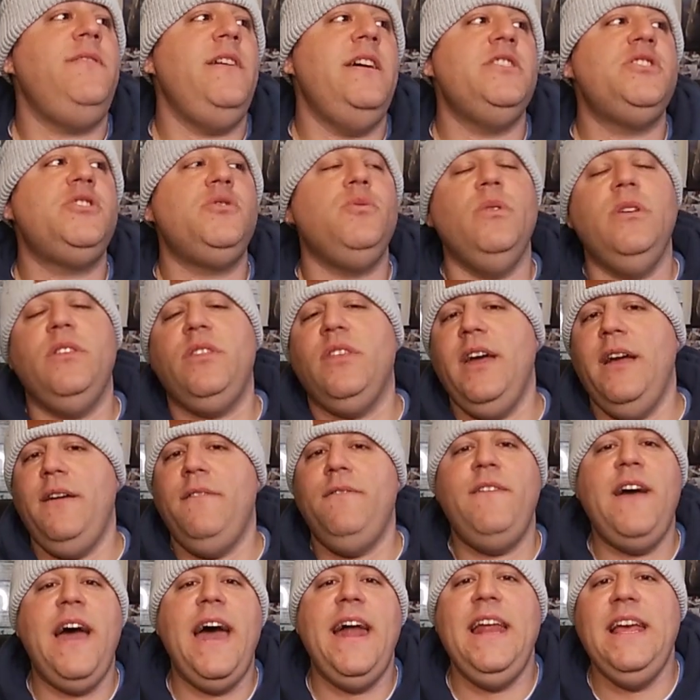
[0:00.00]
fished with
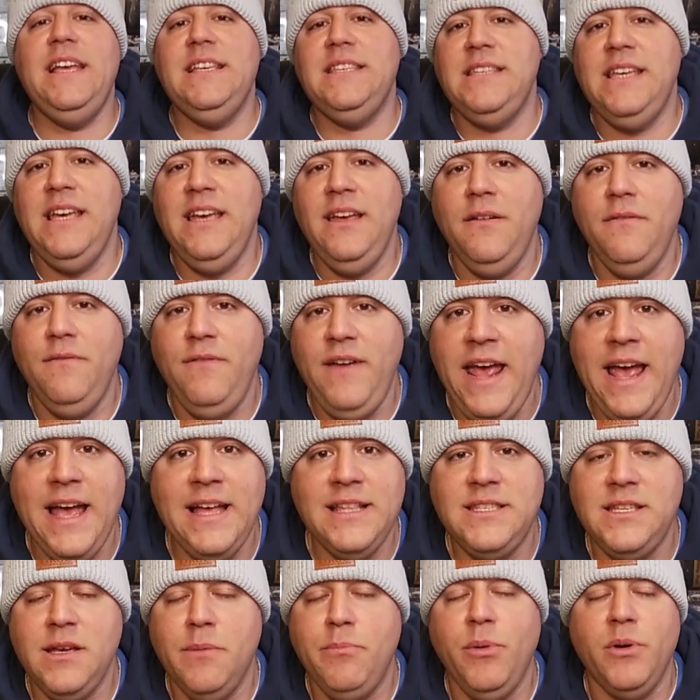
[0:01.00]
like Fat AZ and
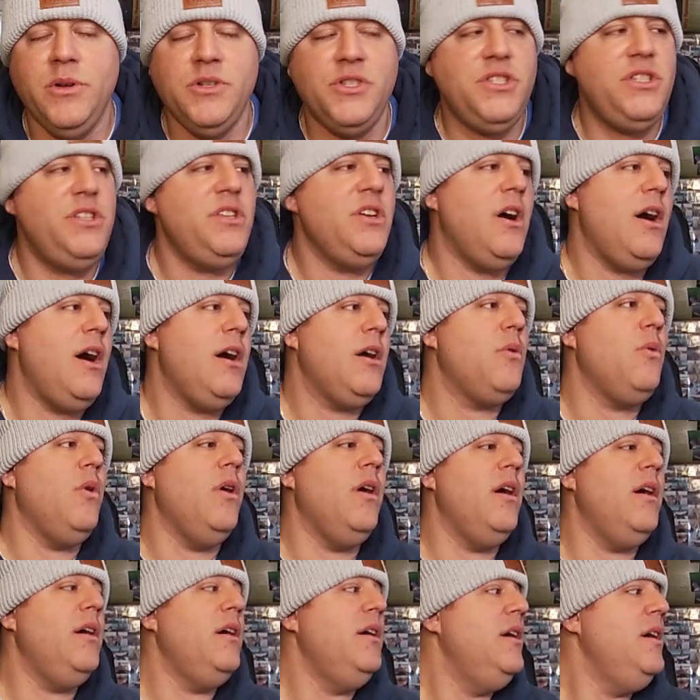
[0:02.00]
Vance up on
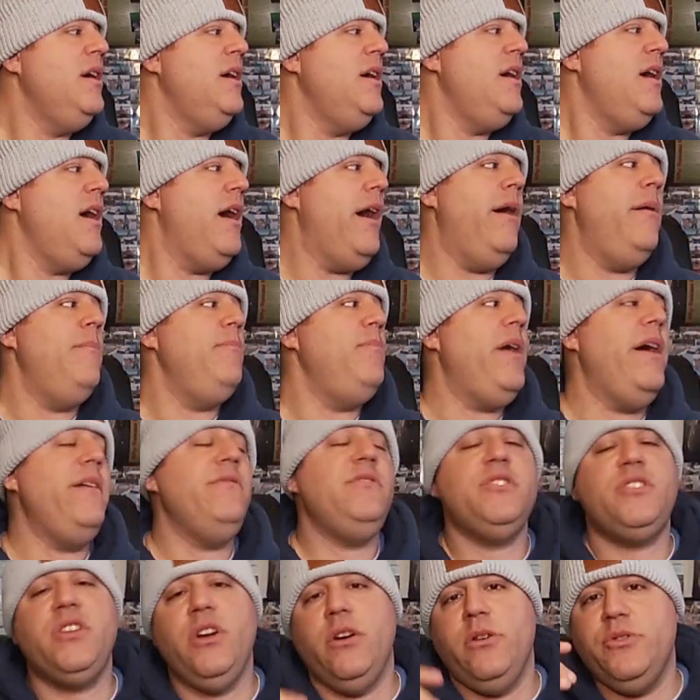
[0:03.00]
Chautauqua.
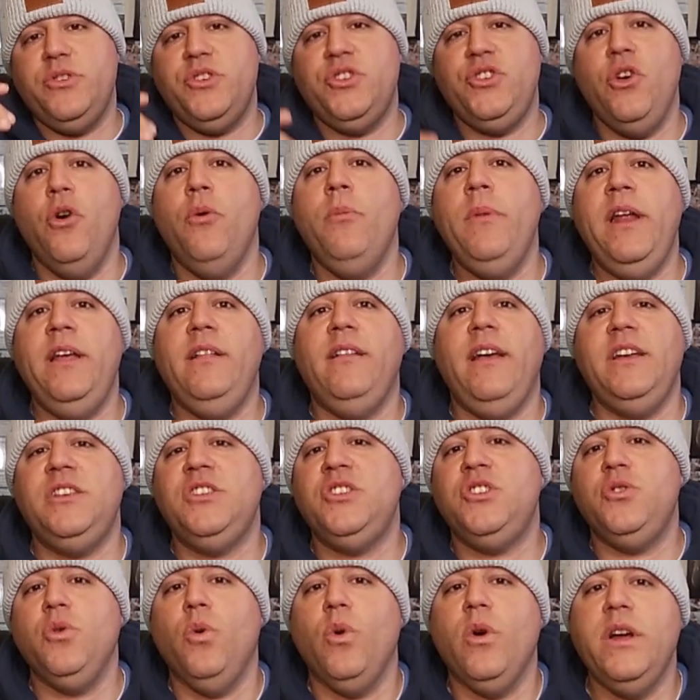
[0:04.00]
I've just heard so many like
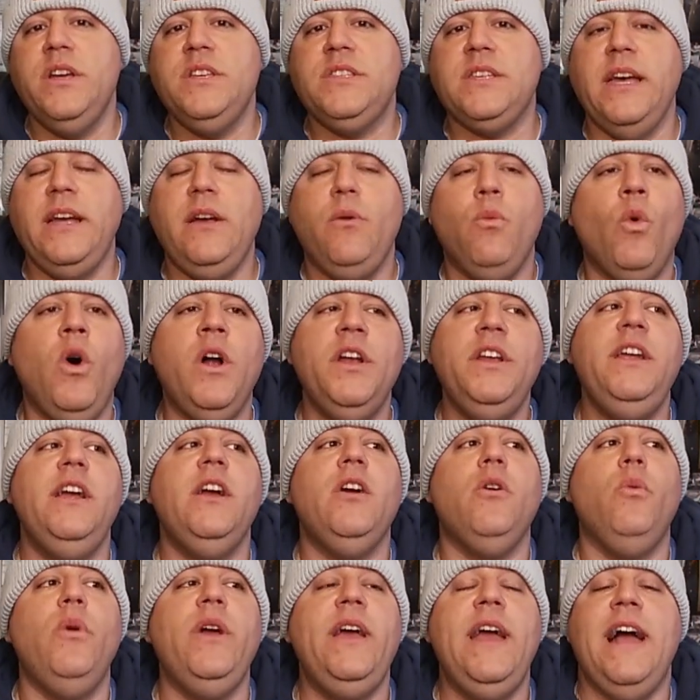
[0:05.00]
stories. Like one
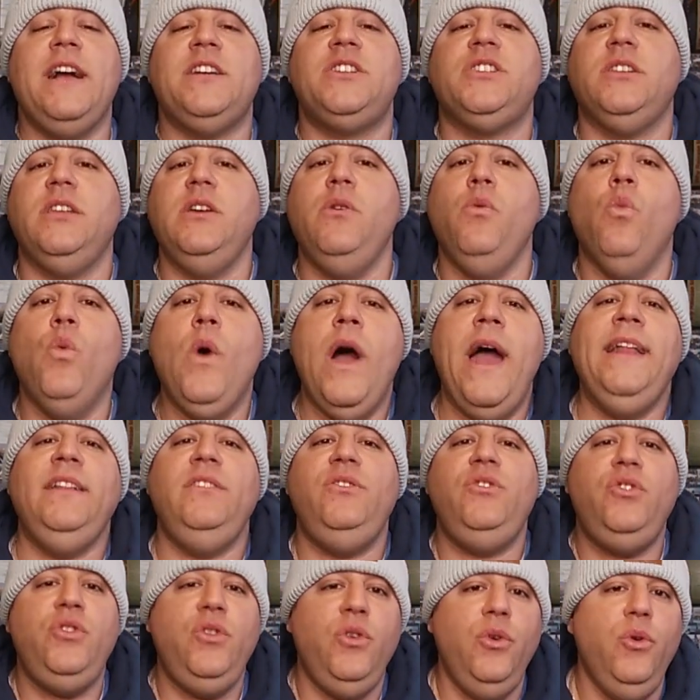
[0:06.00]
year we actually
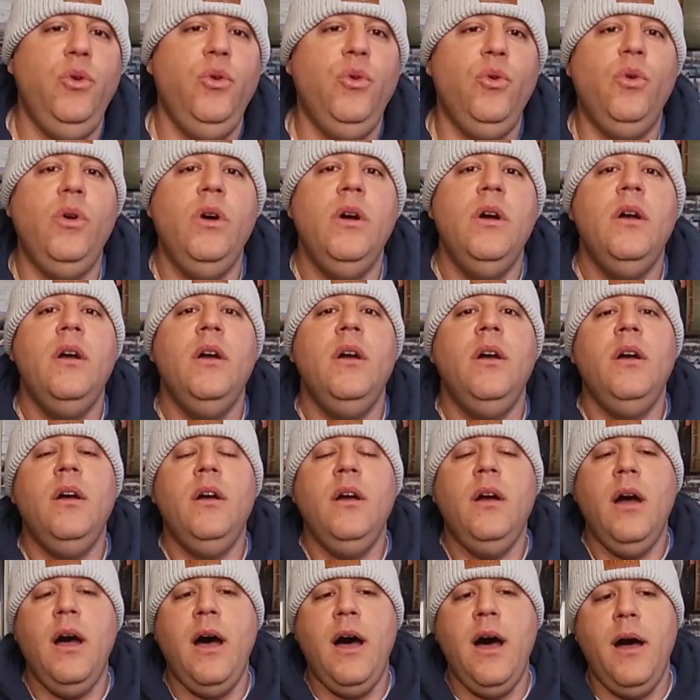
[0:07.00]
went to
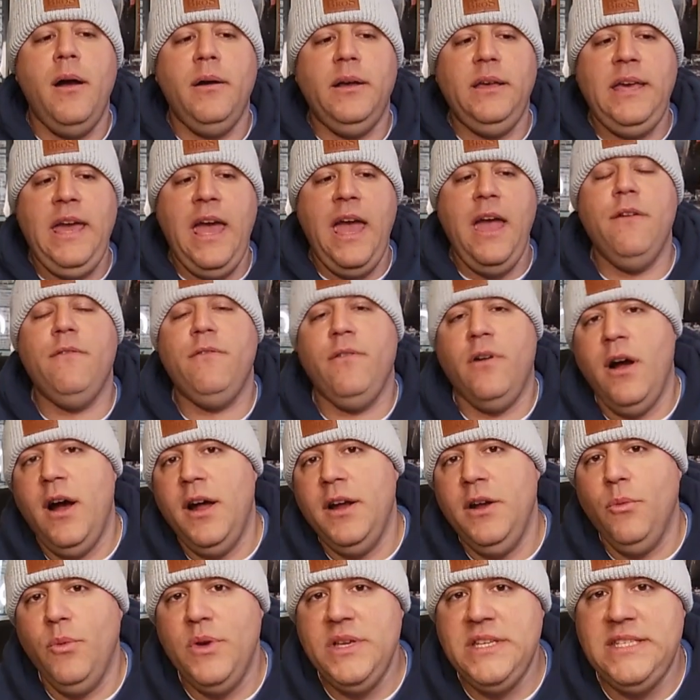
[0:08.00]
Cave
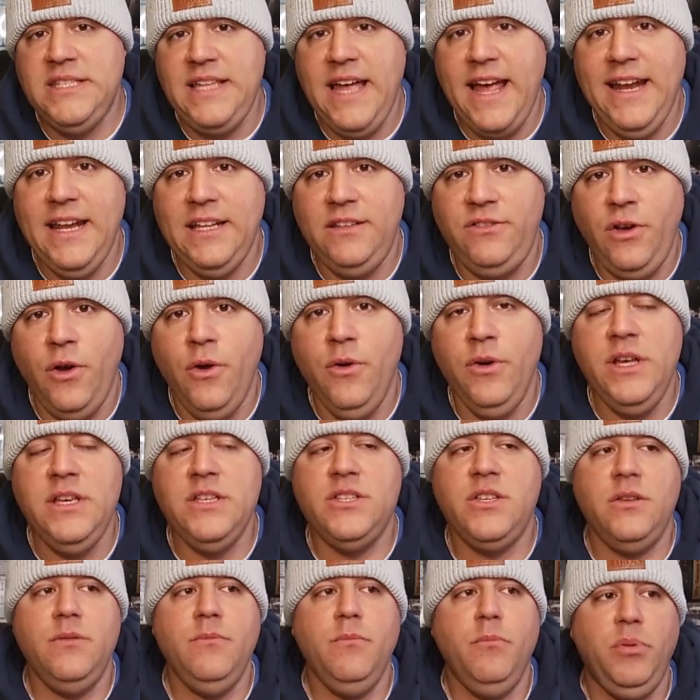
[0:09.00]
Run and we stayed at
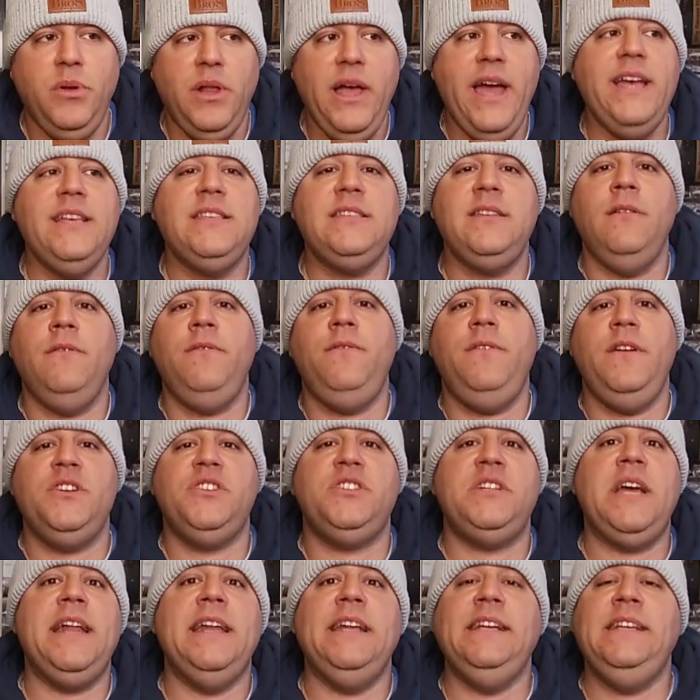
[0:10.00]
Tony's place and
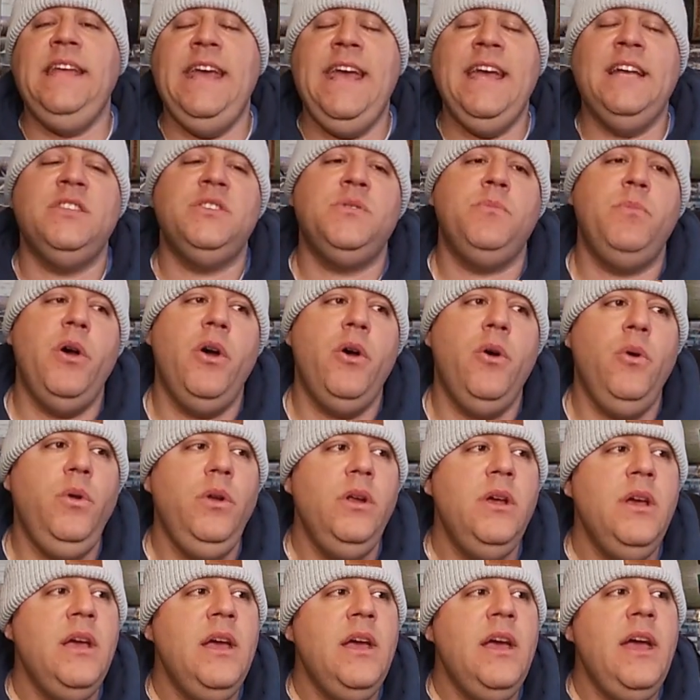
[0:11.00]
fished out of Dan's boat.